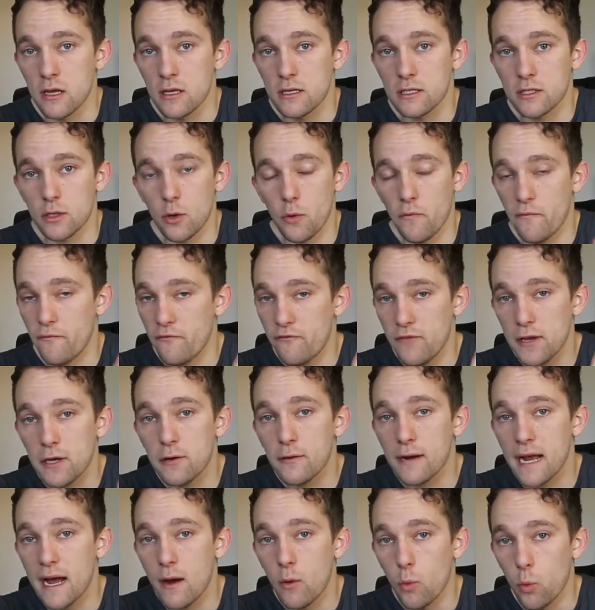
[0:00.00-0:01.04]
So
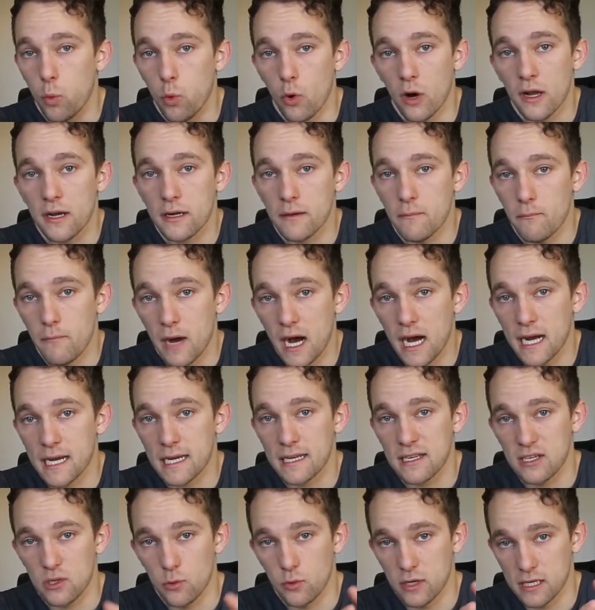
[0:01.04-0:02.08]
figure out what
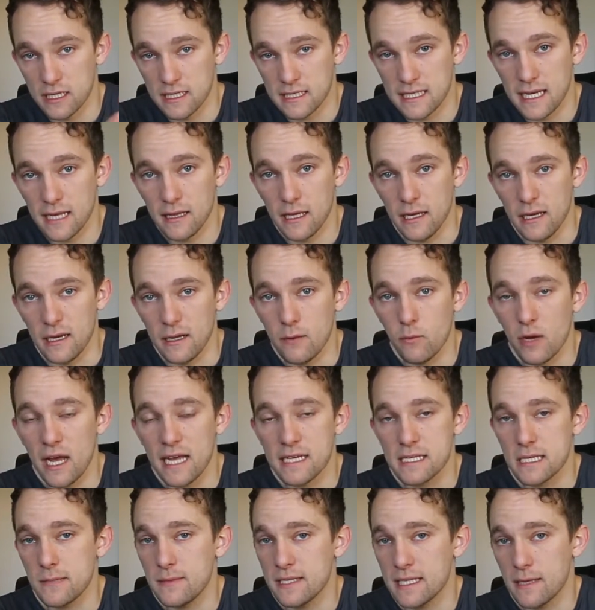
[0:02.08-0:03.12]
market you want to sell in. It
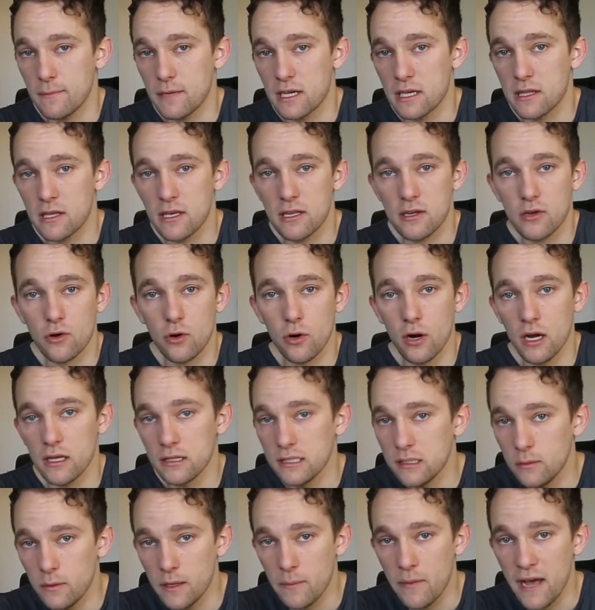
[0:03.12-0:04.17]
has to be something that you're a
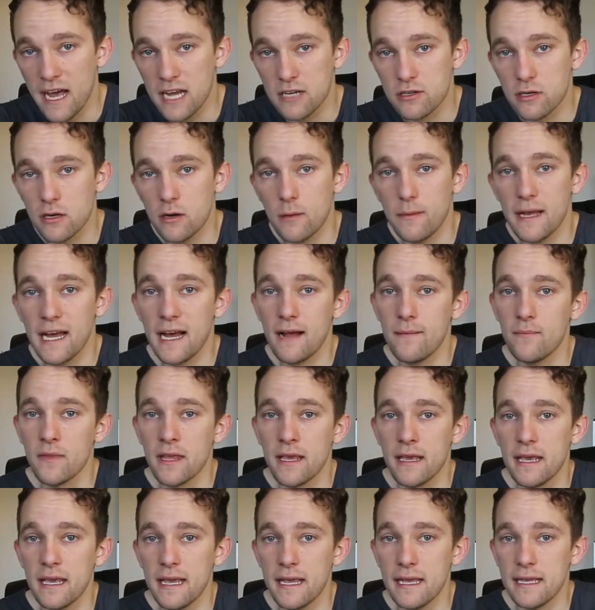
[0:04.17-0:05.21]
little bit passionate about.
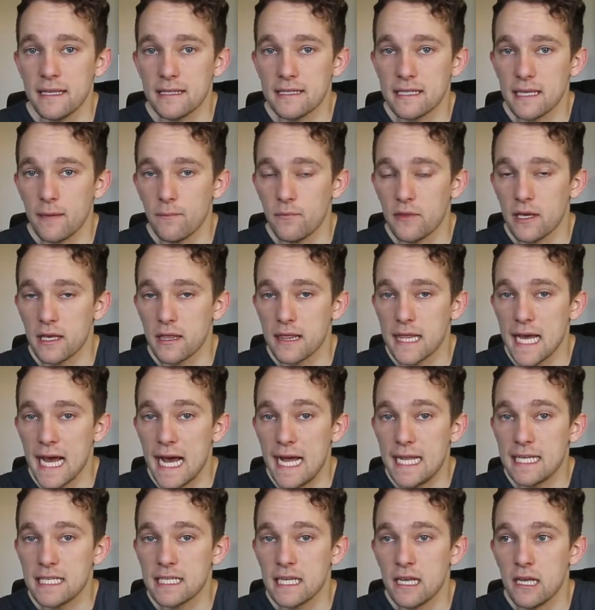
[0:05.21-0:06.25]
It's something
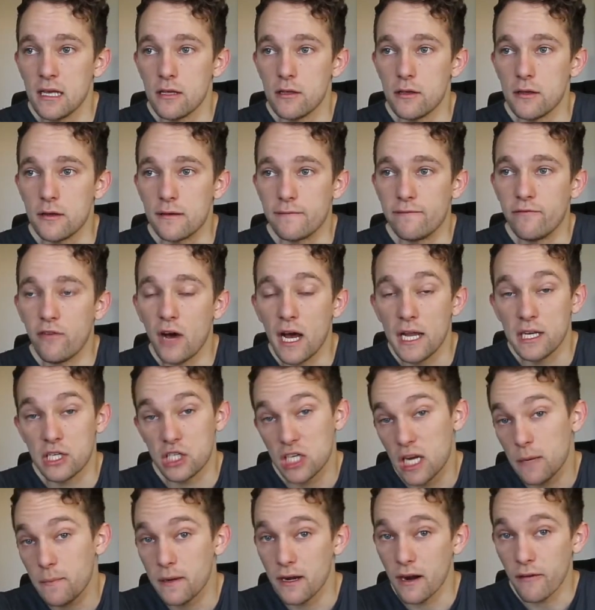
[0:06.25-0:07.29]
that you can find
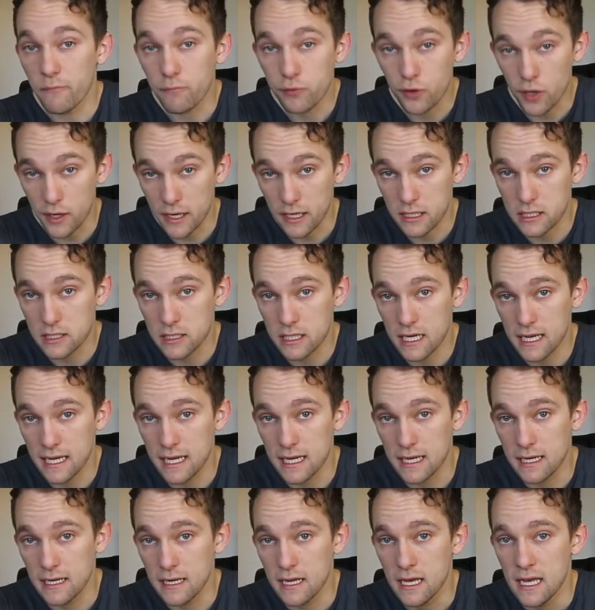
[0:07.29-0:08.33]
cheap enough products
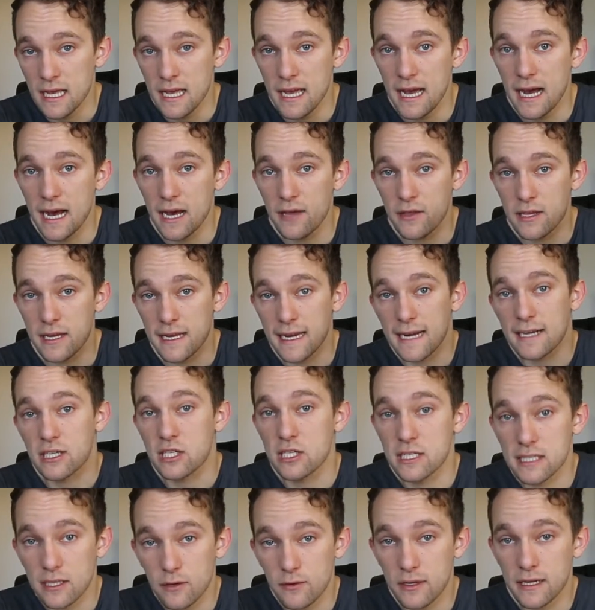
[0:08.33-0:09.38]
in that you can
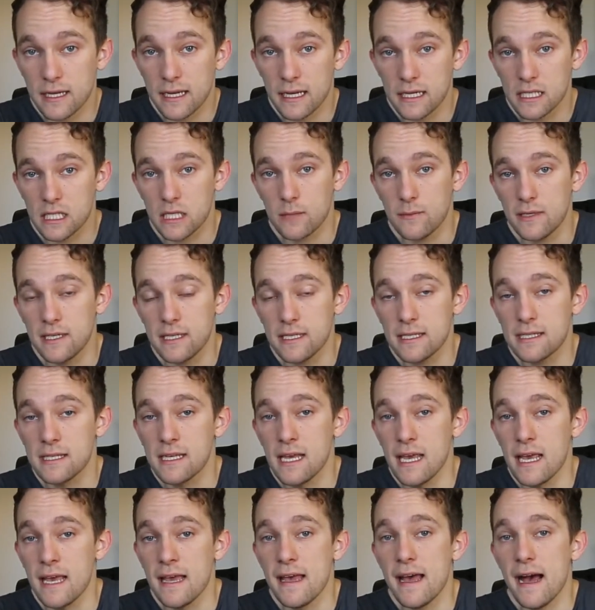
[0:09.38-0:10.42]
actually sell to your customers.
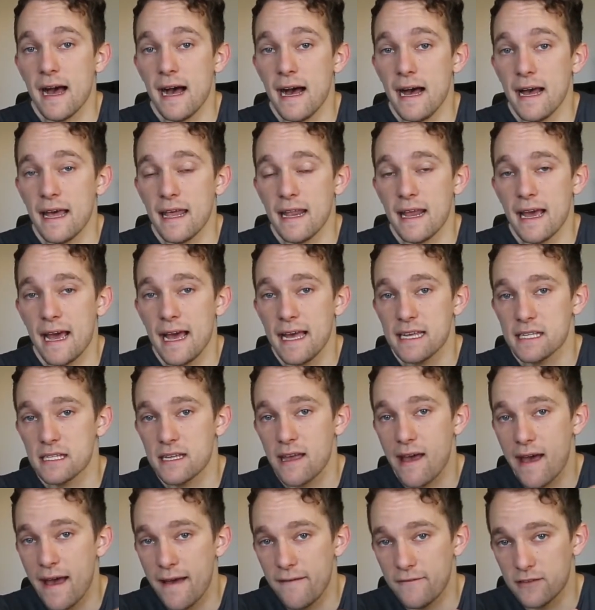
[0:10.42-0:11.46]
And it has
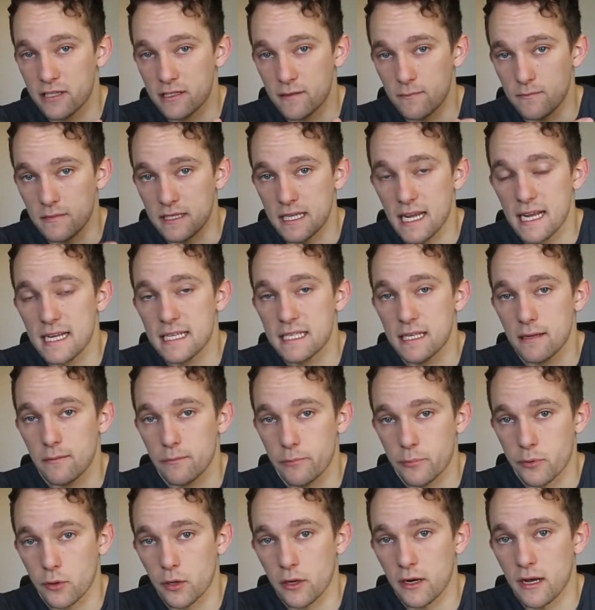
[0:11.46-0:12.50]
to have some
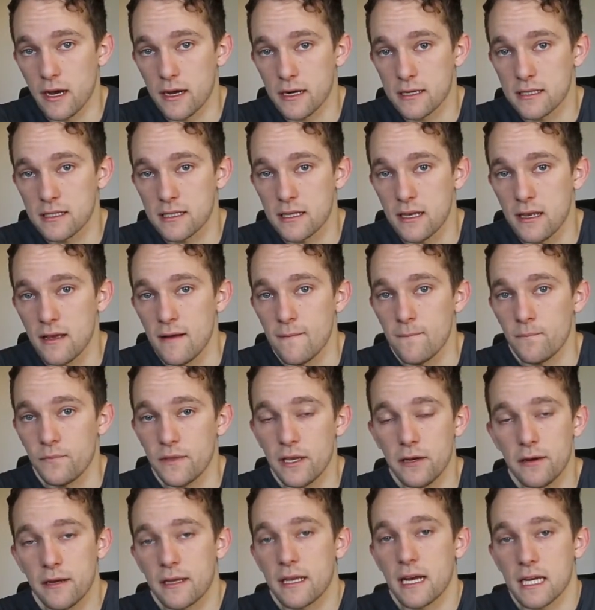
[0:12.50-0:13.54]
decent products
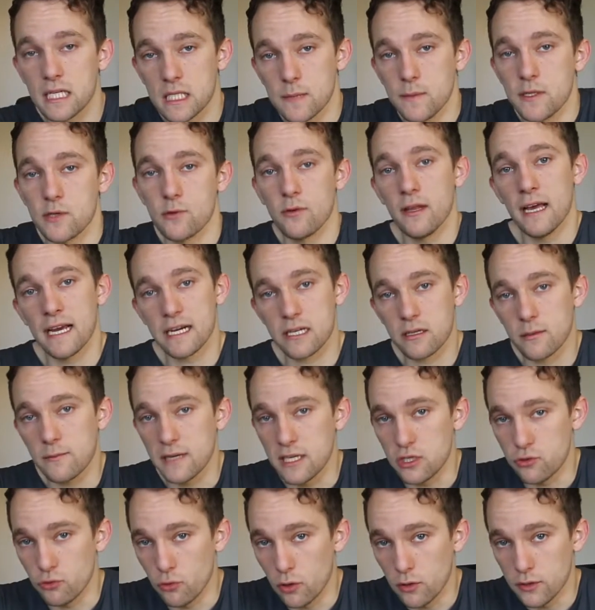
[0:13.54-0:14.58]
that your customers will actually
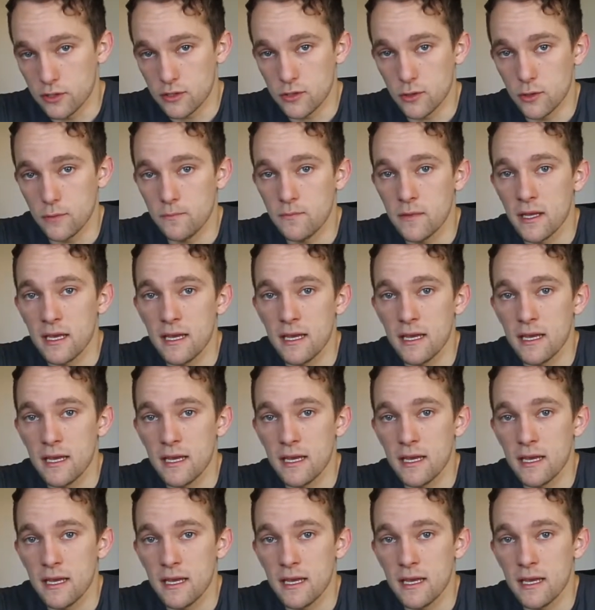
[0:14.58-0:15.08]
be drawn to.